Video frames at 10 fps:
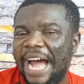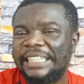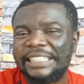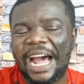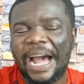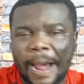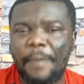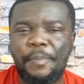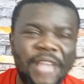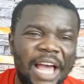and
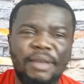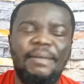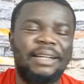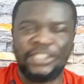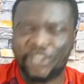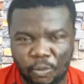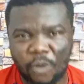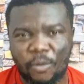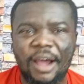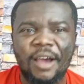happy and man in your
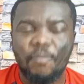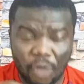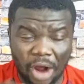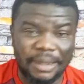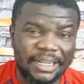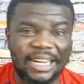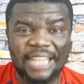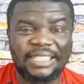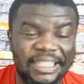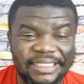mama, Mohammed
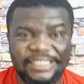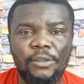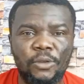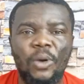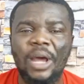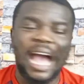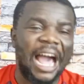Alhassan deal no.